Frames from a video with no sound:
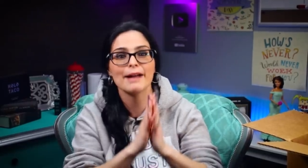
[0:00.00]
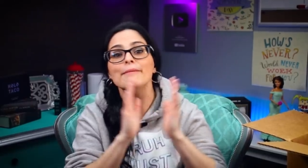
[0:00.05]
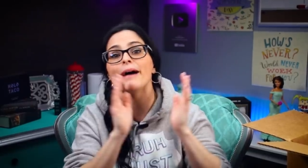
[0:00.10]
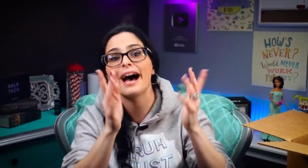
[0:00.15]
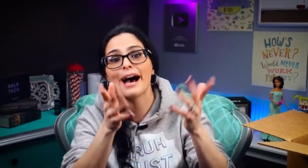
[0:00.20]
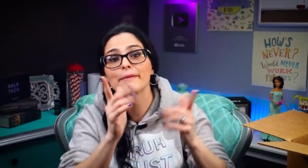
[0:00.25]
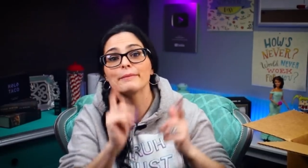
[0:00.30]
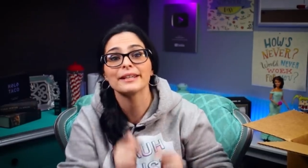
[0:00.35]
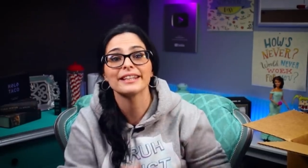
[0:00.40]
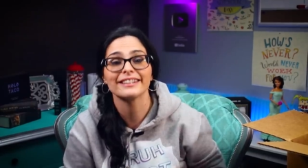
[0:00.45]
I'm
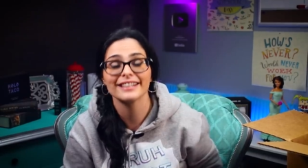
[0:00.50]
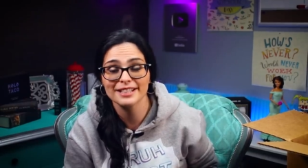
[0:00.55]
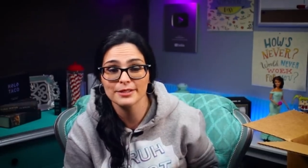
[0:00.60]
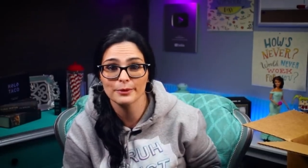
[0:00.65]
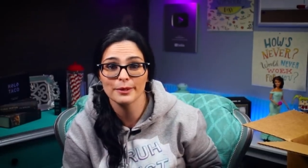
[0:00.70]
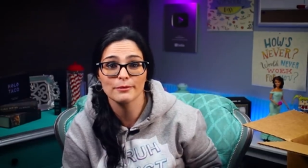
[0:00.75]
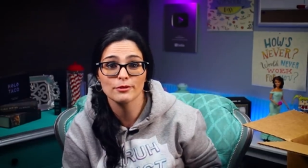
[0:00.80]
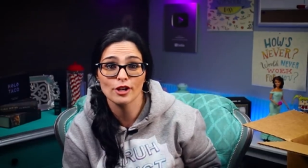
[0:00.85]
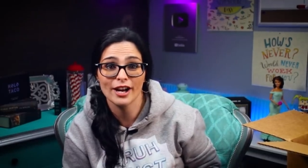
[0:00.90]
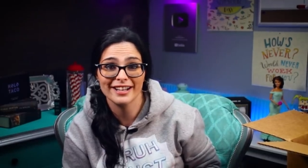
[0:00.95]
happy,
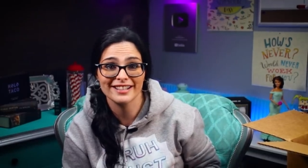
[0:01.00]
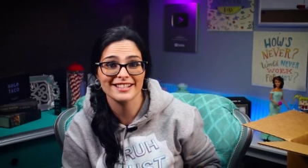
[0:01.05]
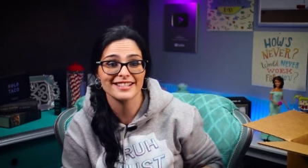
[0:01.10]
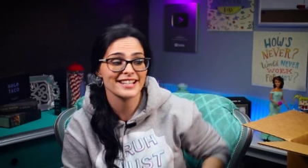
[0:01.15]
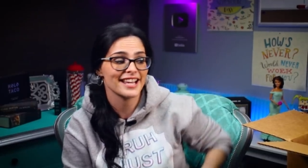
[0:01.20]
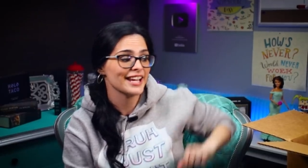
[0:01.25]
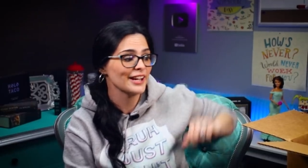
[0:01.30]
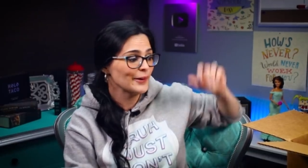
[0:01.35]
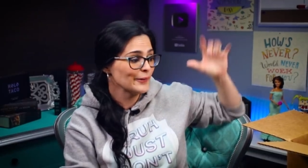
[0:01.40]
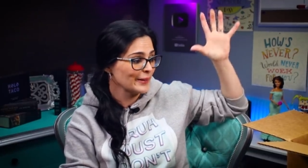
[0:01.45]
that's what I'm trying to
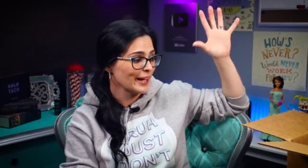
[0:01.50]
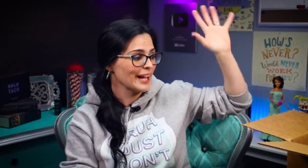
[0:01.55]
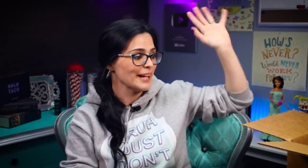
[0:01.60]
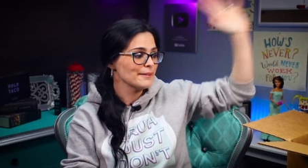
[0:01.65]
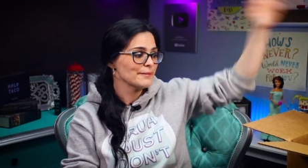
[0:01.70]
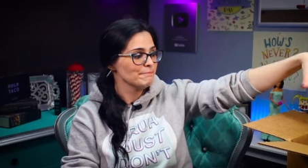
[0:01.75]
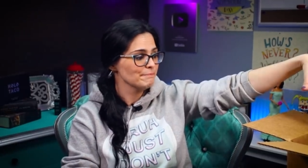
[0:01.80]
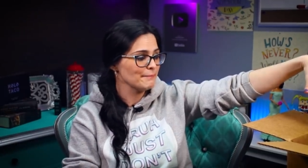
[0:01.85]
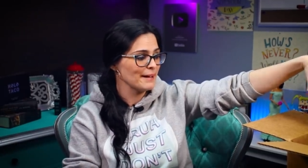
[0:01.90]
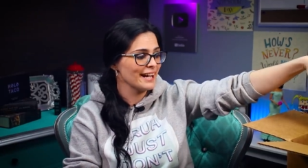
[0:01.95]
say.
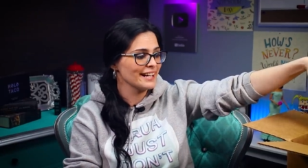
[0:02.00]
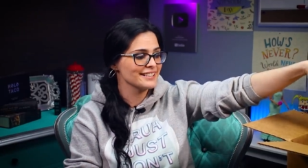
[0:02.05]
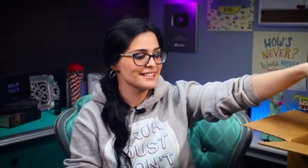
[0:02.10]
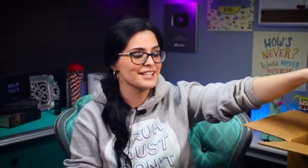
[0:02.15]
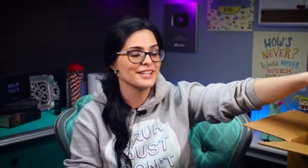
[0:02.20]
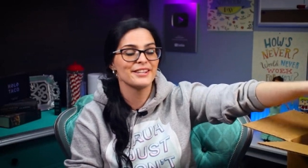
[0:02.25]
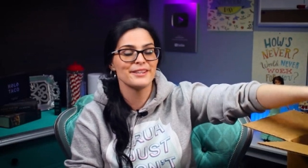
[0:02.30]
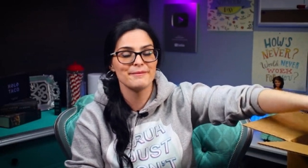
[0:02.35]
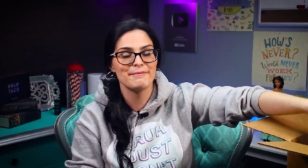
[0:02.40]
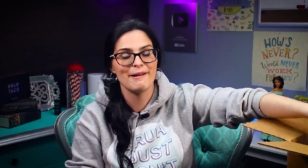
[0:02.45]
Okay, back
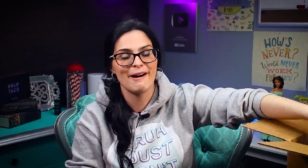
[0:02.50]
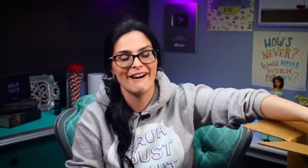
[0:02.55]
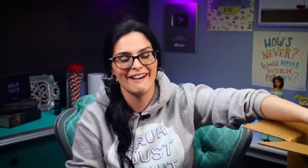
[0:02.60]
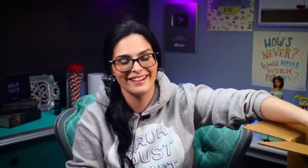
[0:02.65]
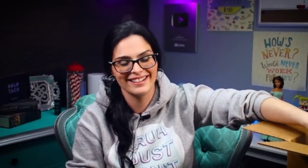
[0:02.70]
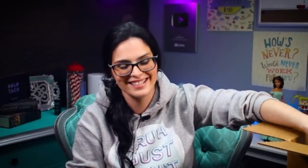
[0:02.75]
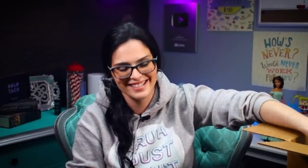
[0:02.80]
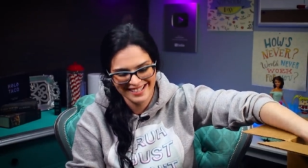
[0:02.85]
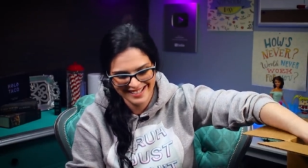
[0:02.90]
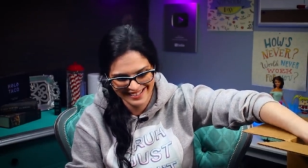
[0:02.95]
to the
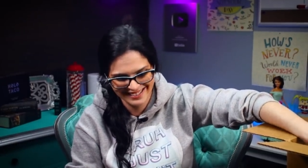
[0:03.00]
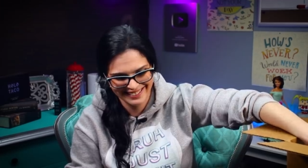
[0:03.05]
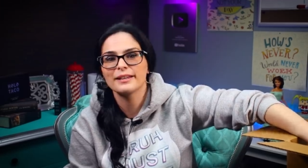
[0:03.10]
box